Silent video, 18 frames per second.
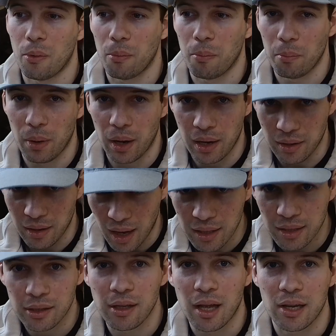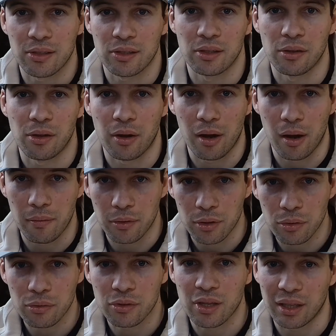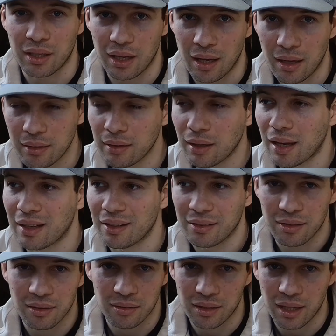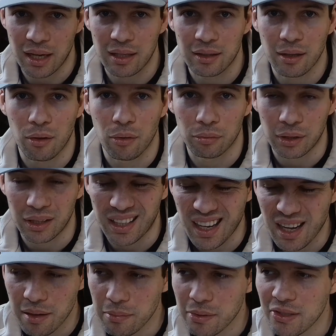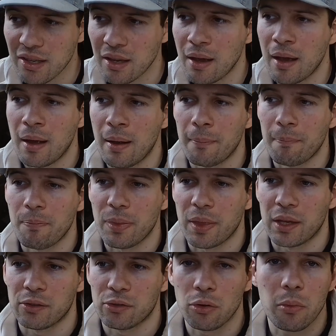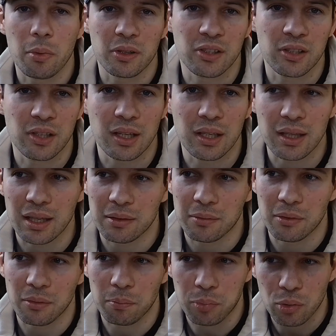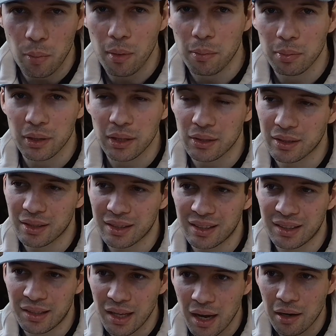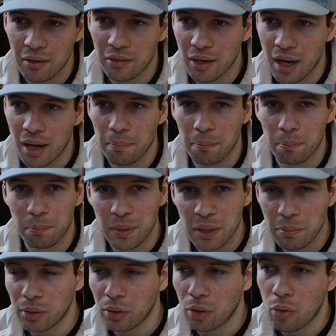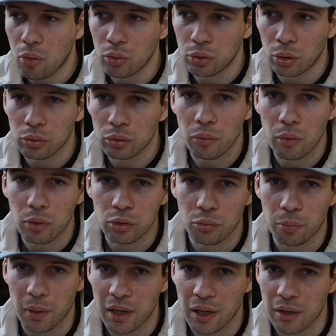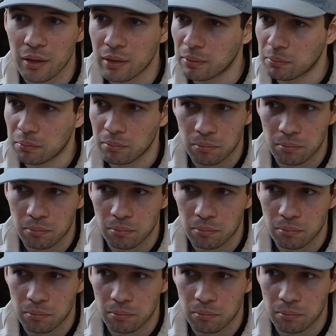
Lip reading: by analyzing the reviews again and data of the games. So you will see that probably there are people who don't want to pay